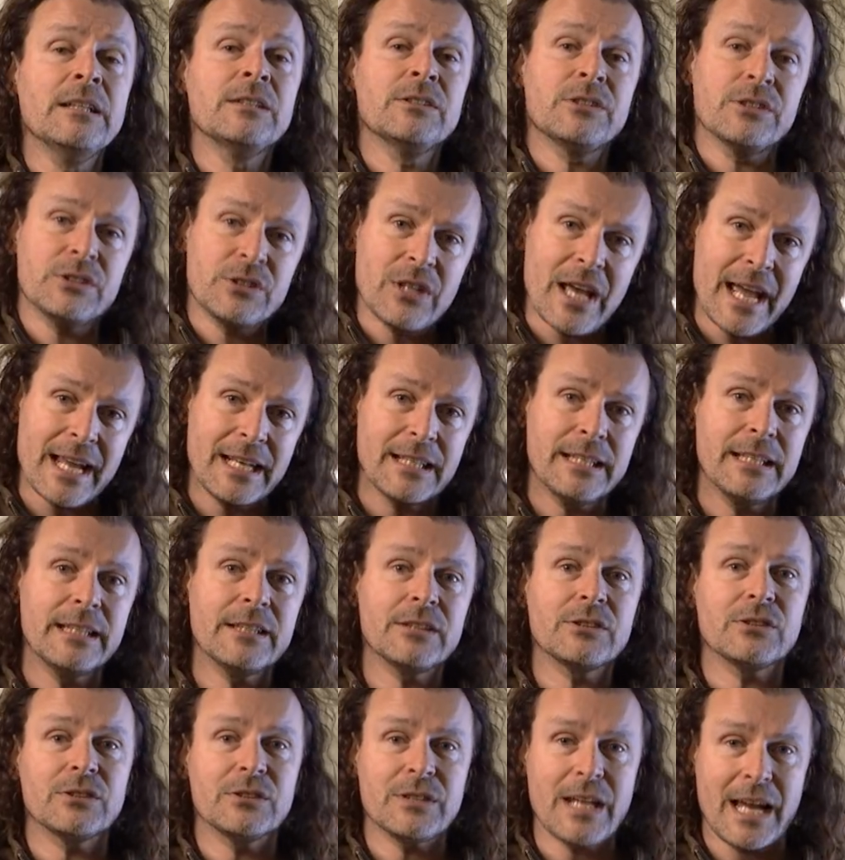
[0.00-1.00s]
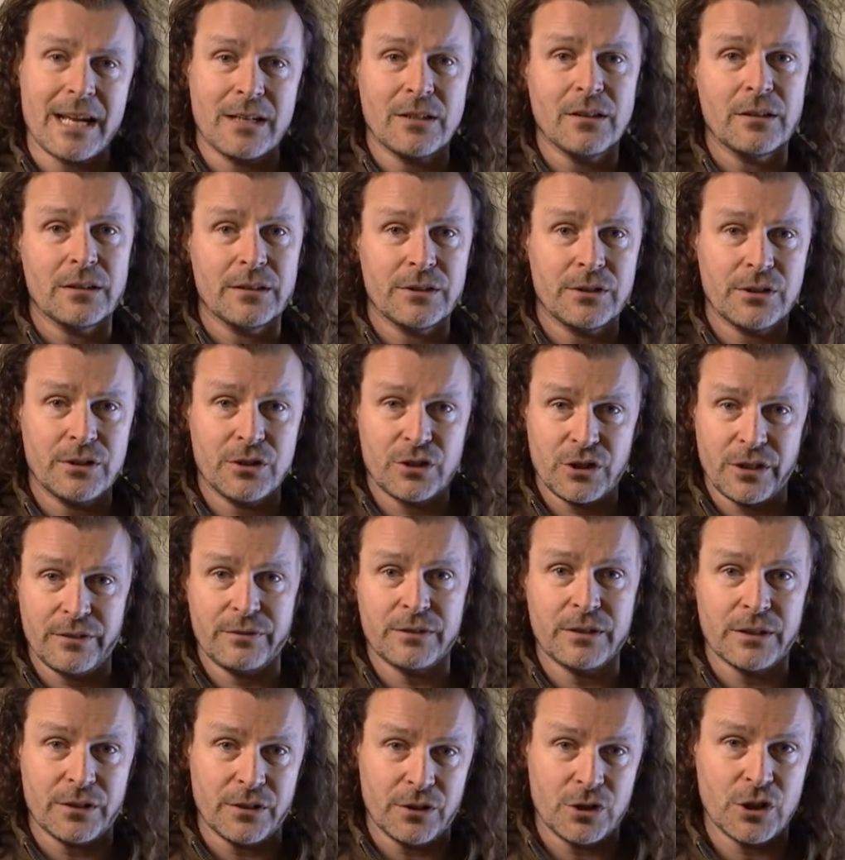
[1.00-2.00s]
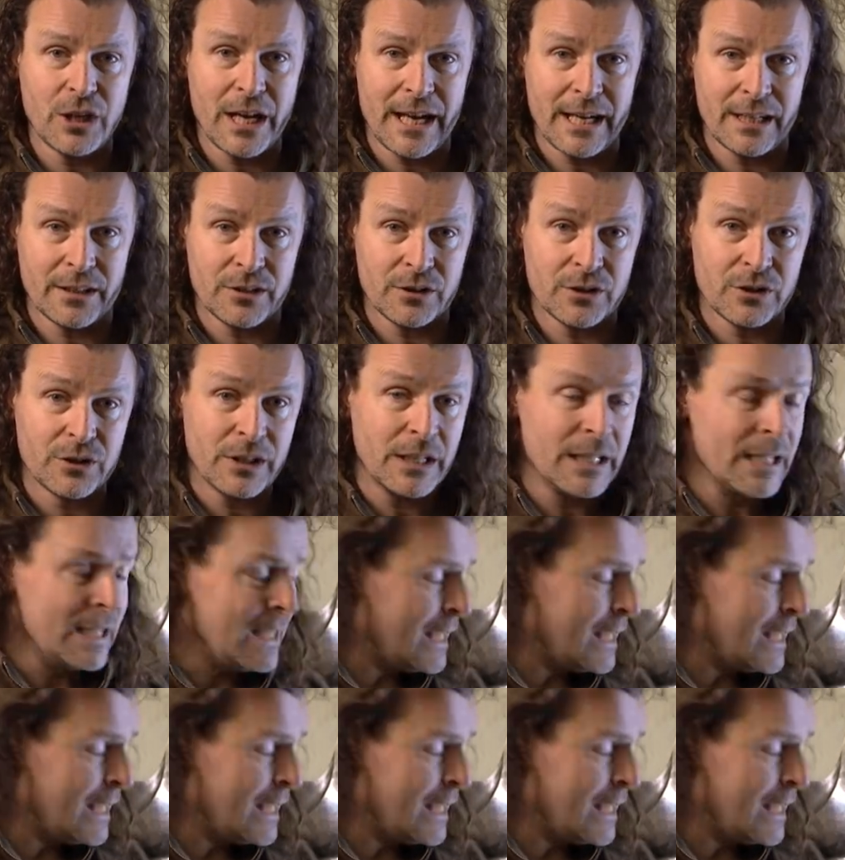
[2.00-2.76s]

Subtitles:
So techniques and technology shifted and changed.